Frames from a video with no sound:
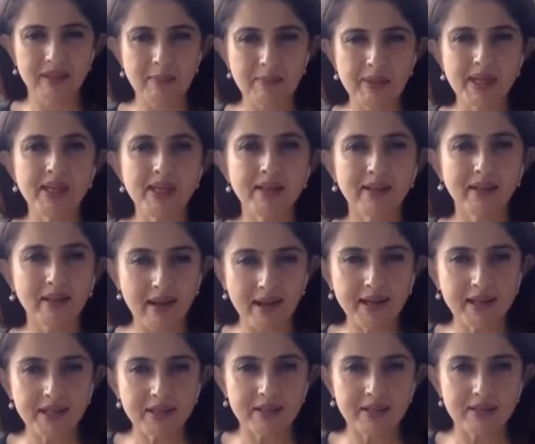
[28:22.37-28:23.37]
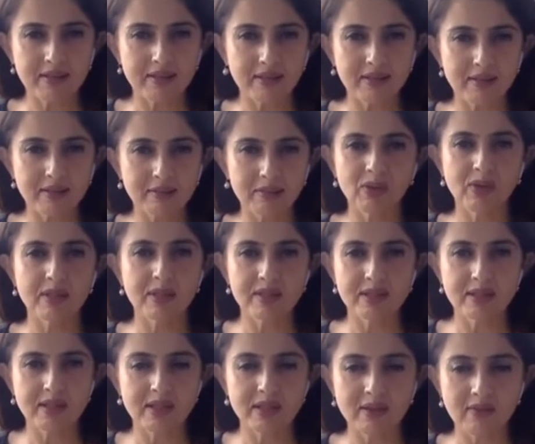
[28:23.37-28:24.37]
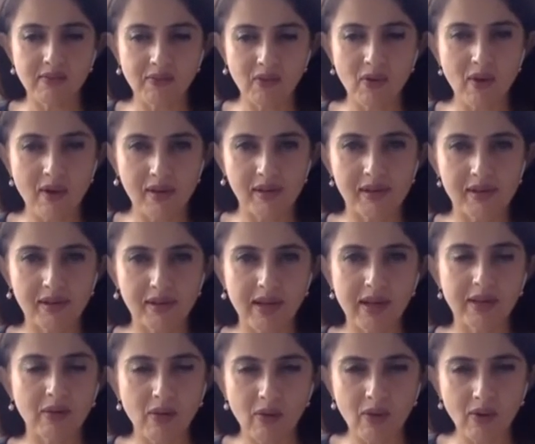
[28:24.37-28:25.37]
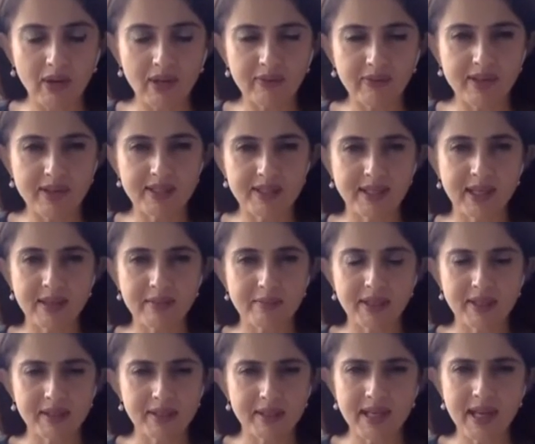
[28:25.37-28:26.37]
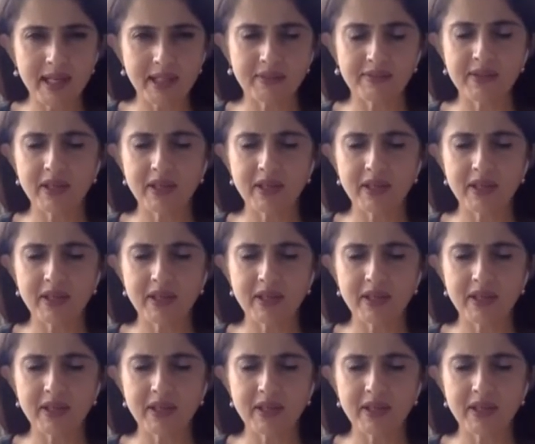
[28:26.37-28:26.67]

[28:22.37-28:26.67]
Be kind, because it's a war and all of us can be attacked.